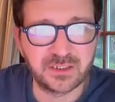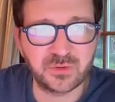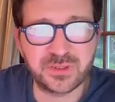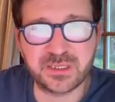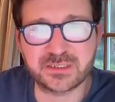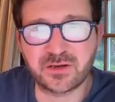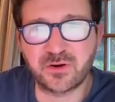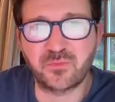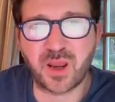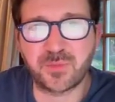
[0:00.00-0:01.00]
Do we think it's here
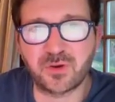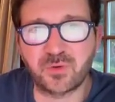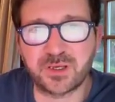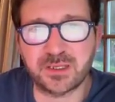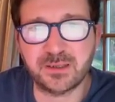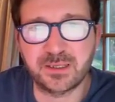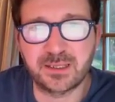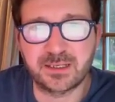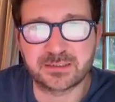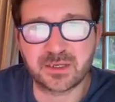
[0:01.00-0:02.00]
in Rabbi already?
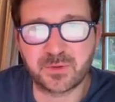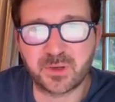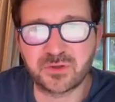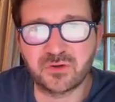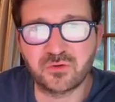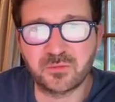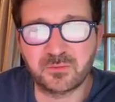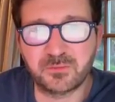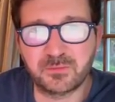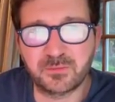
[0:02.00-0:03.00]
Let's open up a new
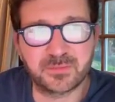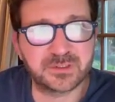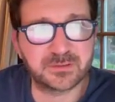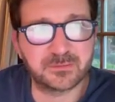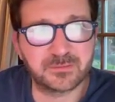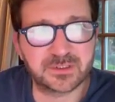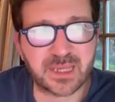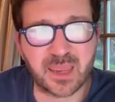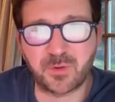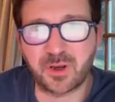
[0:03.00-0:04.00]

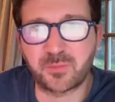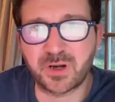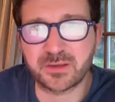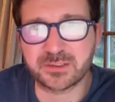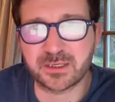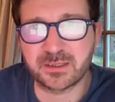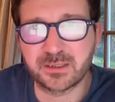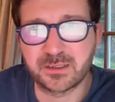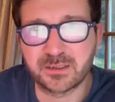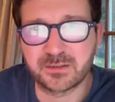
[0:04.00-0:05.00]
tab on our browser.
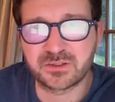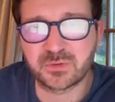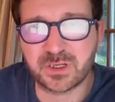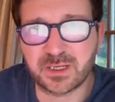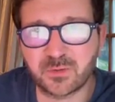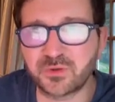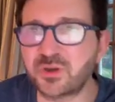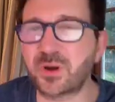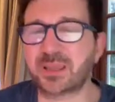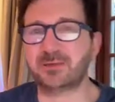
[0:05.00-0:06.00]
Should we click? What do
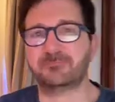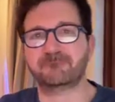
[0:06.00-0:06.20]
you reckon?